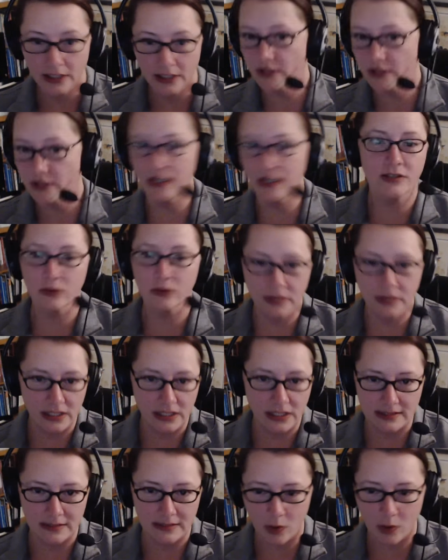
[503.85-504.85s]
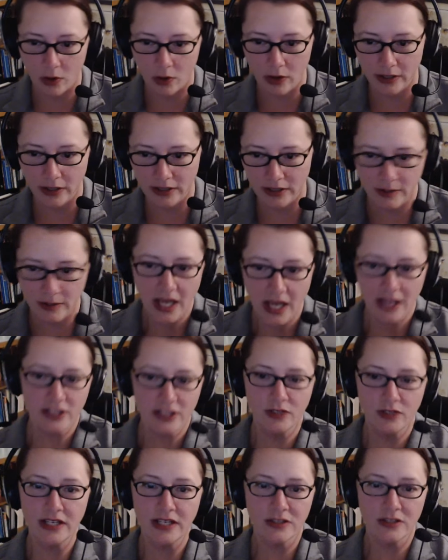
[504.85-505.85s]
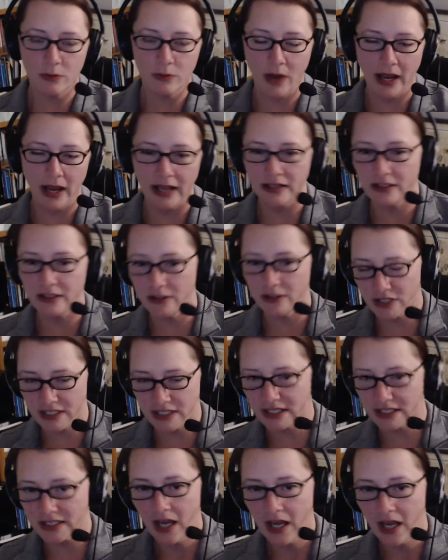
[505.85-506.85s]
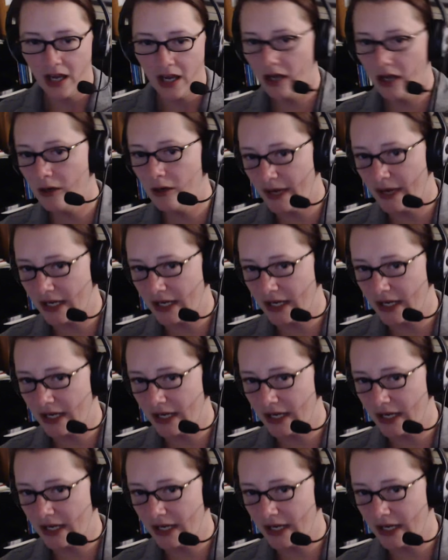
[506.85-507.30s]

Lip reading: You need to read some more, and you need to write, and you're just, oh my